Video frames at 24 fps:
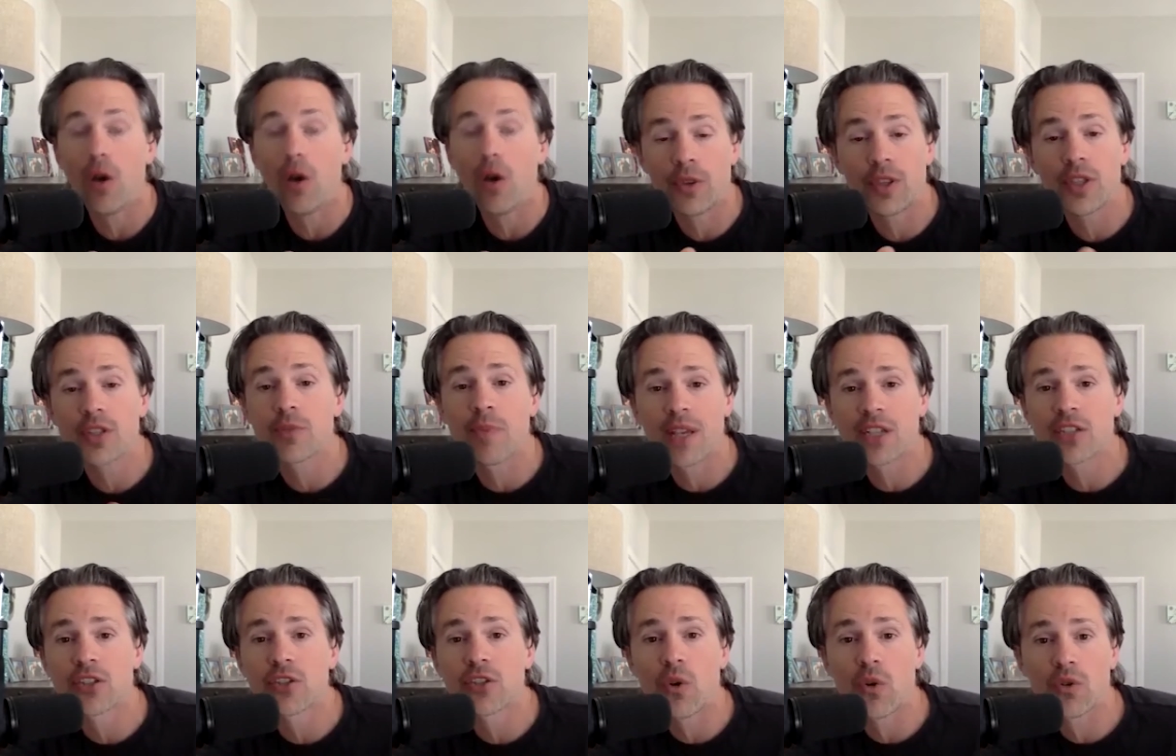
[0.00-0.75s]
oh, this
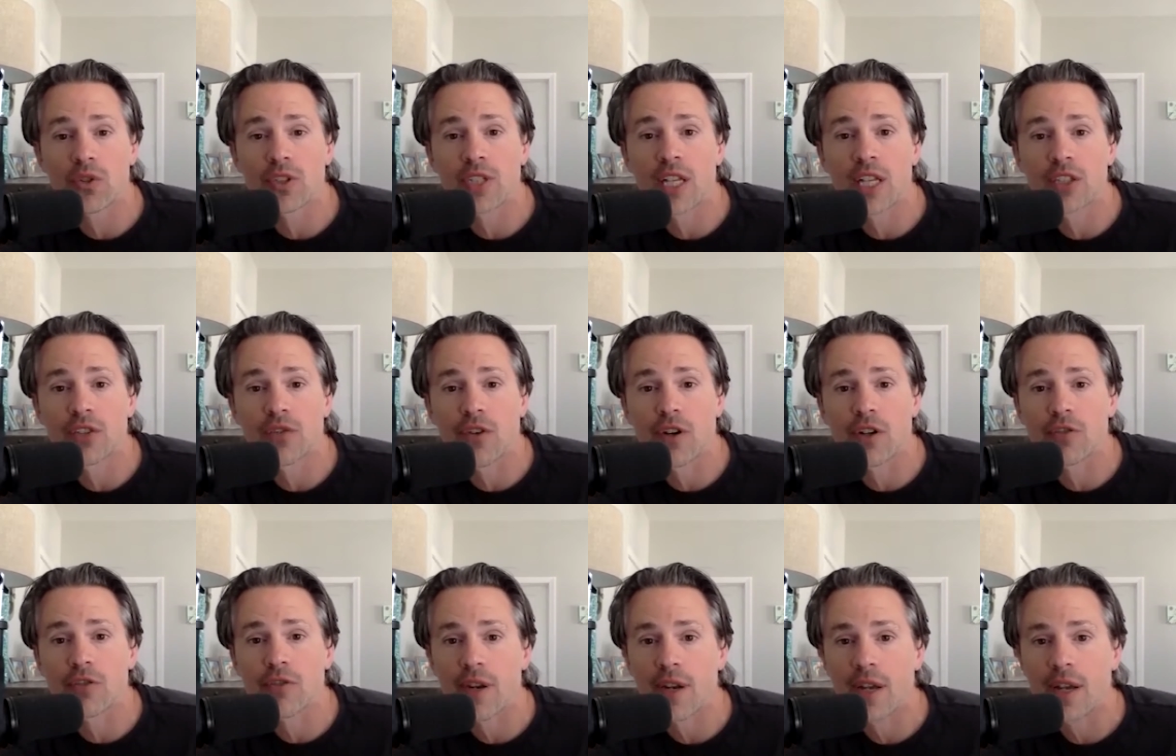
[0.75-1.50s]
makes total sense
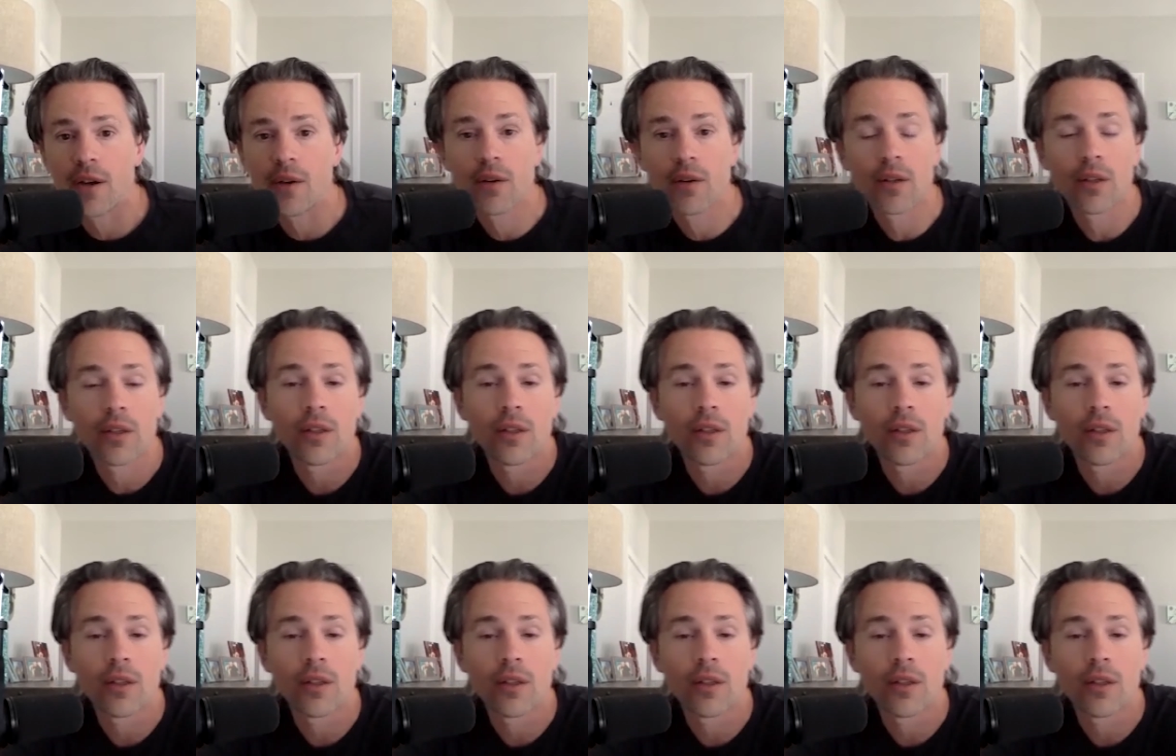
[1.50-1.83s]
for us right now?